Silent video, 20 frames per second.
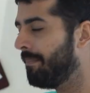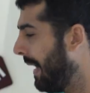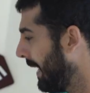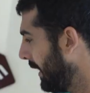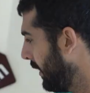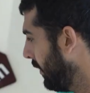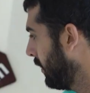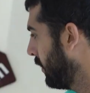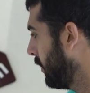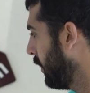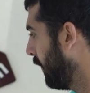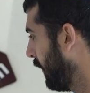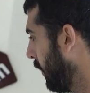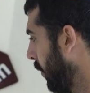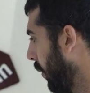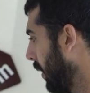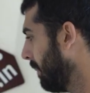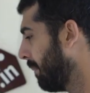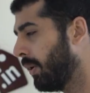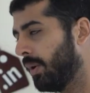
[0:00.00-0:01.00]
manual, so if
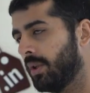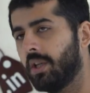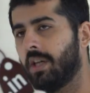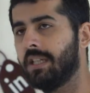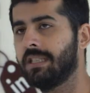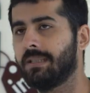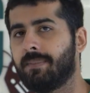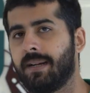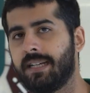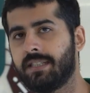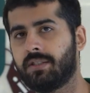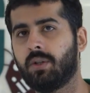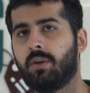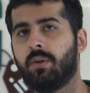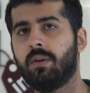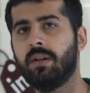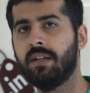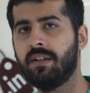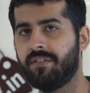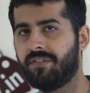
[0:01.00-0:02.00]
you want to brew your
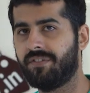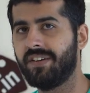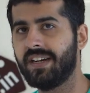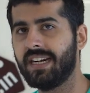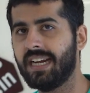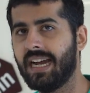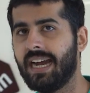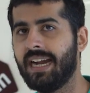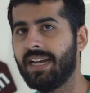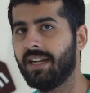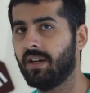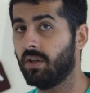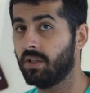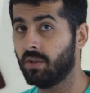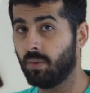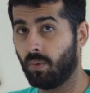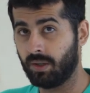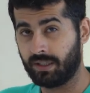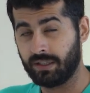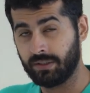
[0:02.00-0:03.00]
espresso freehand or
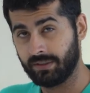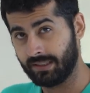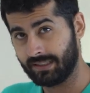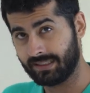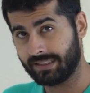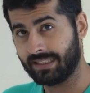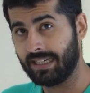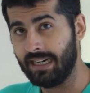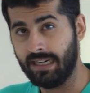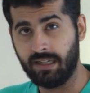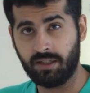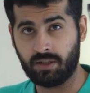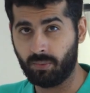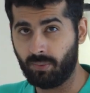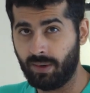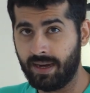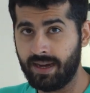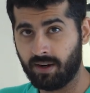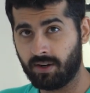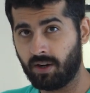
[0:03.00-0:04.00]
you want to use a scale to
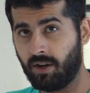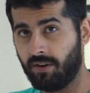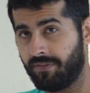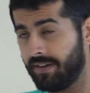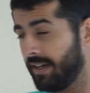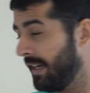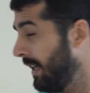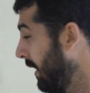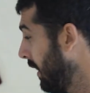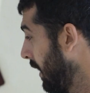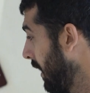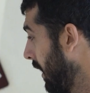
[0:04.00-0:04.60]
weigh your coffee,